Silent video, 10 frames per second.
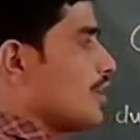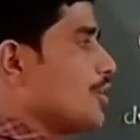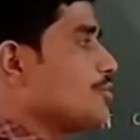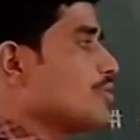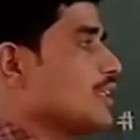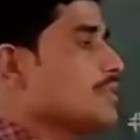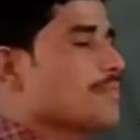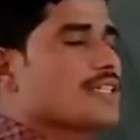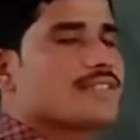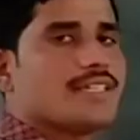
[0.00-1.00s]
Due to this
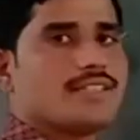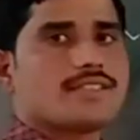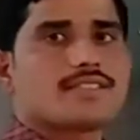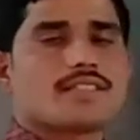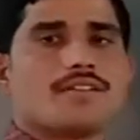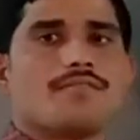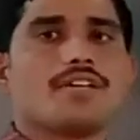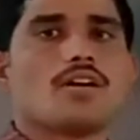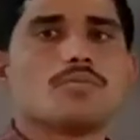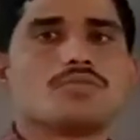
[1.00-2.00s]
presence, we
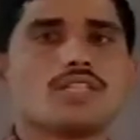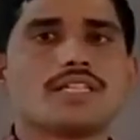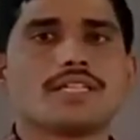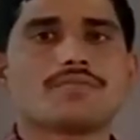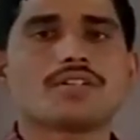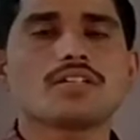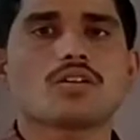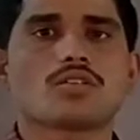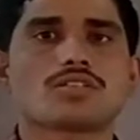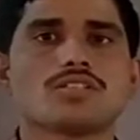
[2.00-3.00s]
observe different
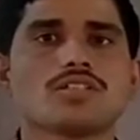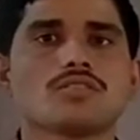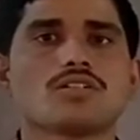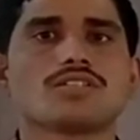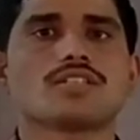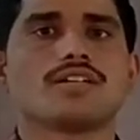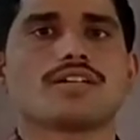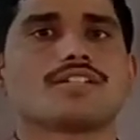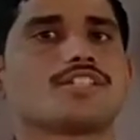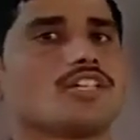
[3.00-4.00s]
oxygen
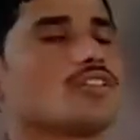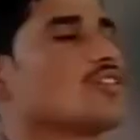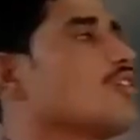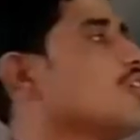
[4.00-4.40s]
concentration